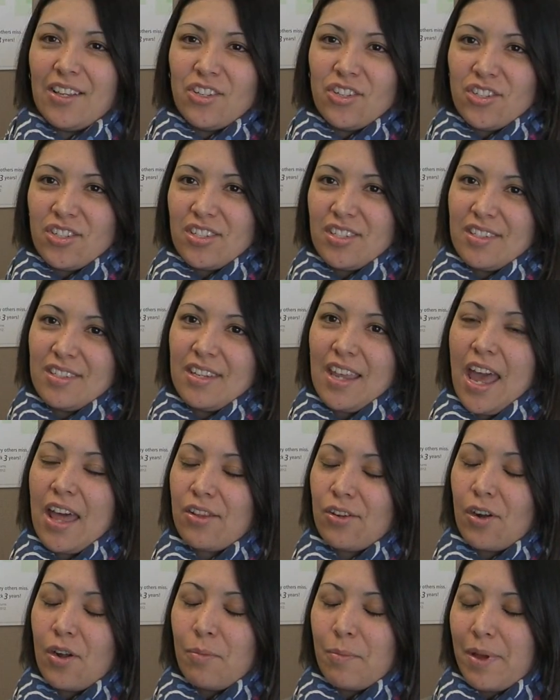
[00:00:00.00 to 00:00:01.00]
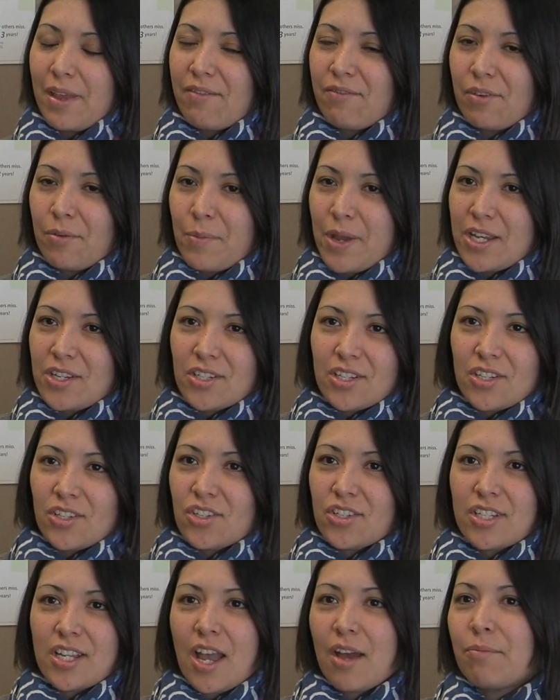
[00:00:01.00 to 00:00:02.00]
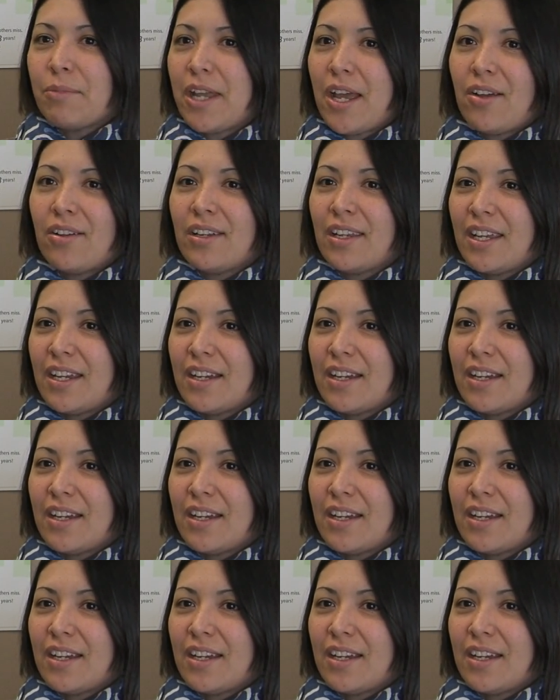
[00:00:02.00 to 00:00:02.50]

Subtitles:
I just gather all my information and just come down